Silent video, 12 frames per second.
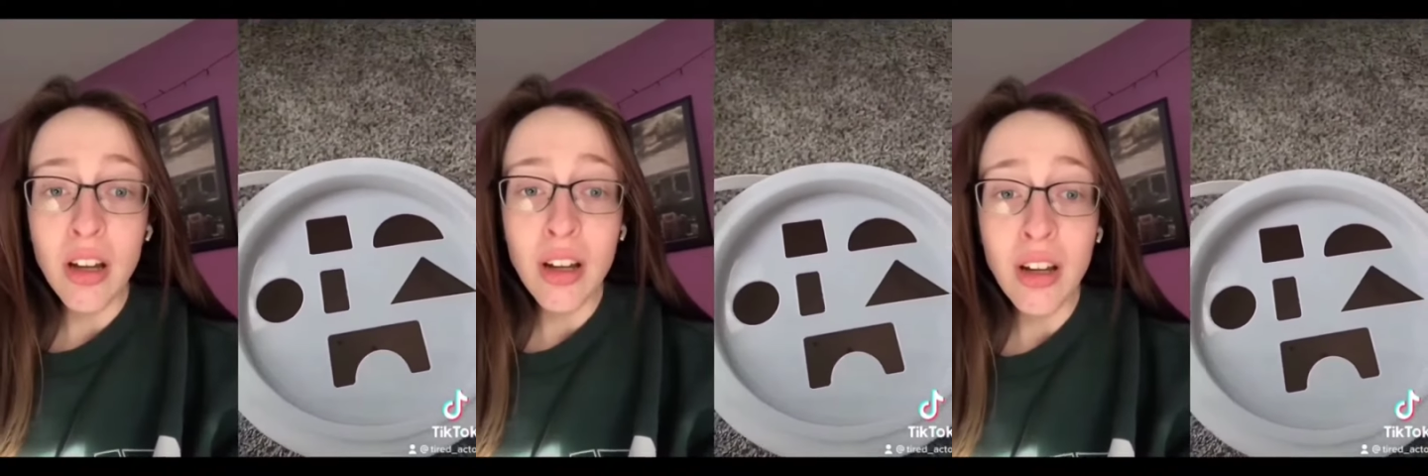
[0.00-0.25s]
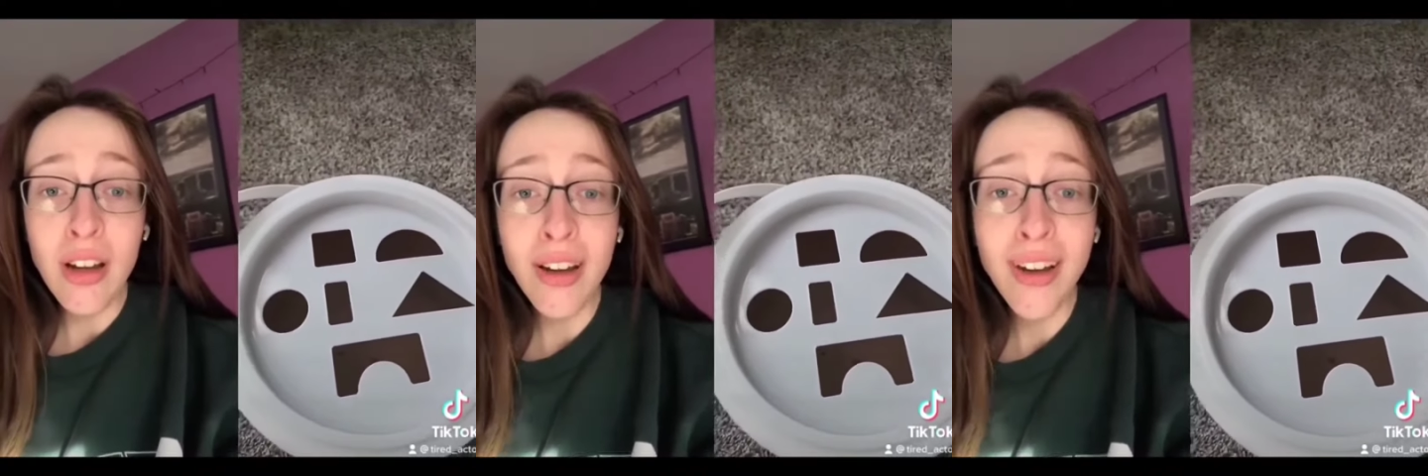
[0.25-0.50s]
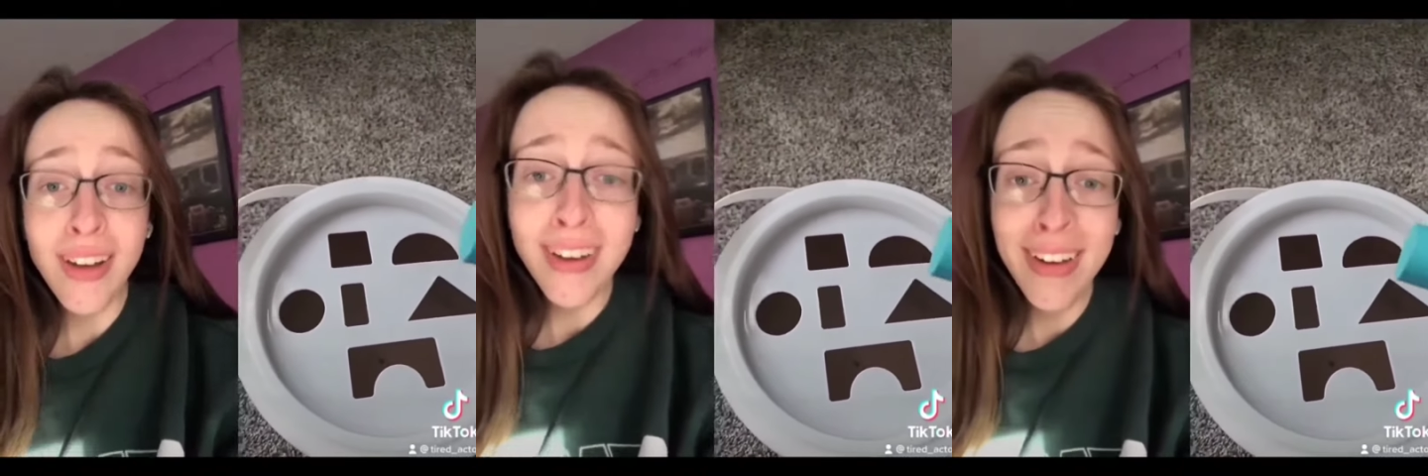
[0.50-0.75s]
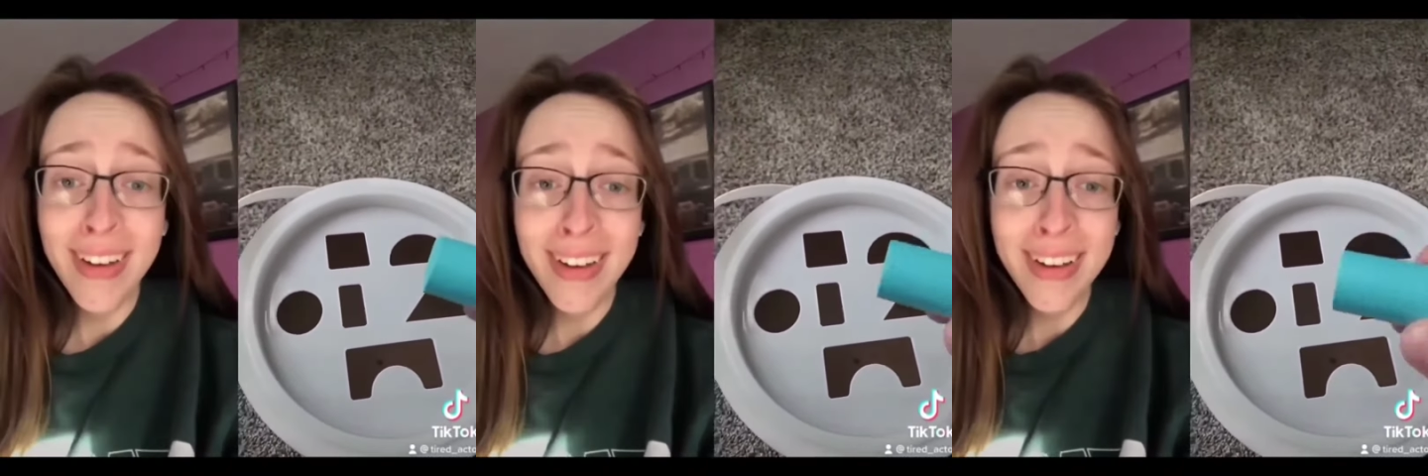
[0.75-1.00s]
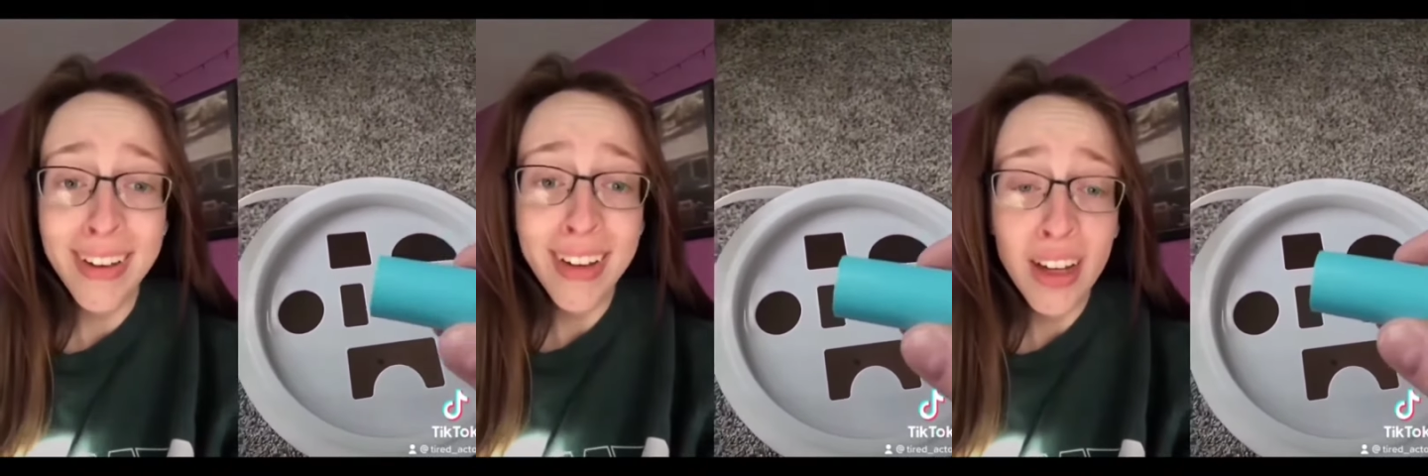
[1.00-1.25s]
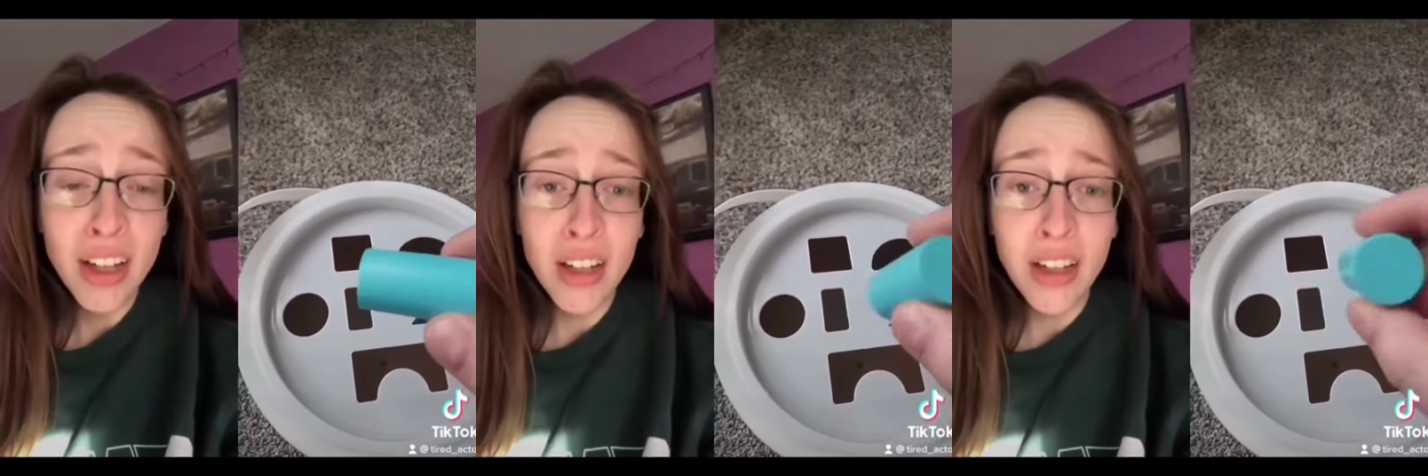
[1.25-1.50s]
Up next, the
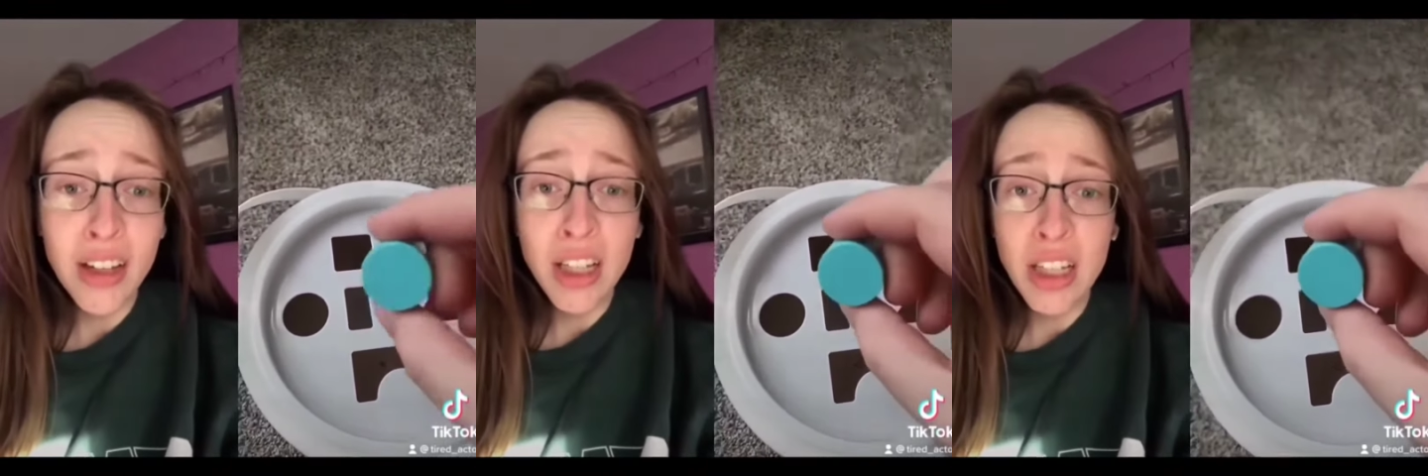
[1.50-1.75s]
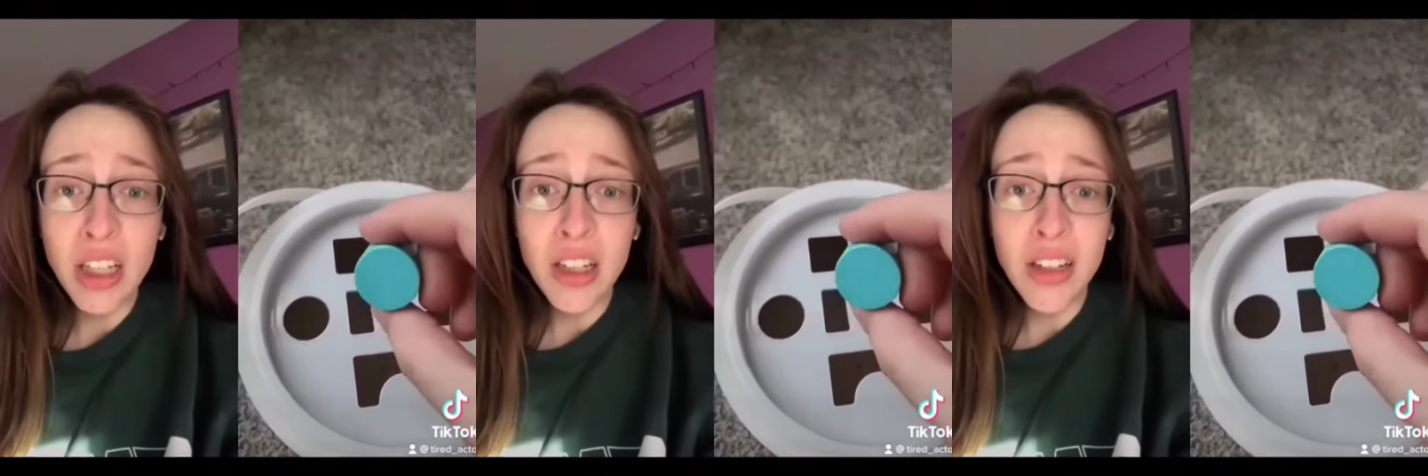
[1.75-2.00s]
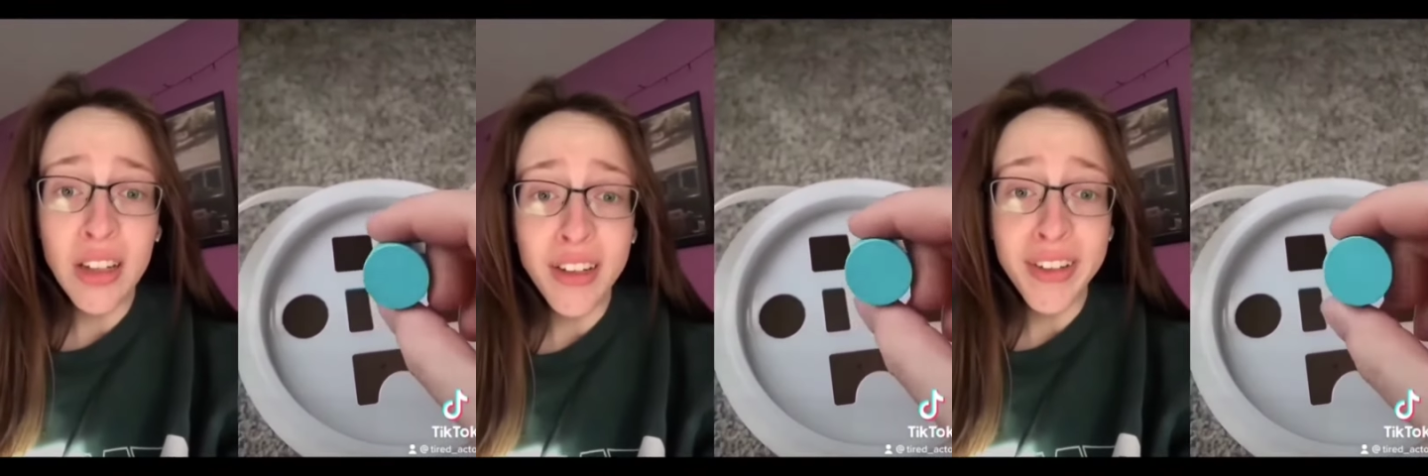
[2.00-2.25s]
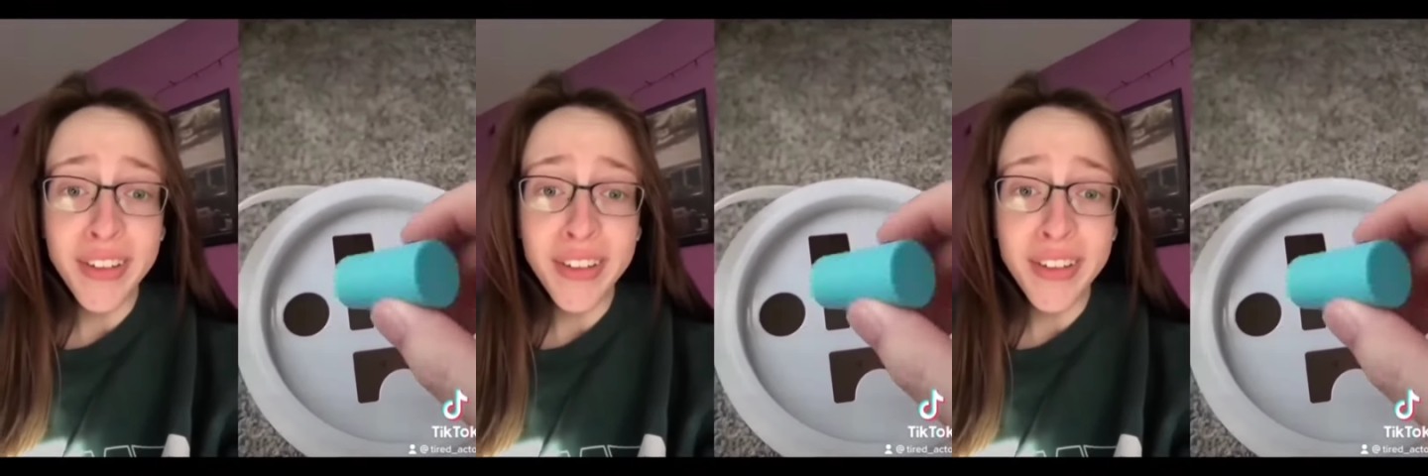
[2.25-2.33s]
circle or cylinder.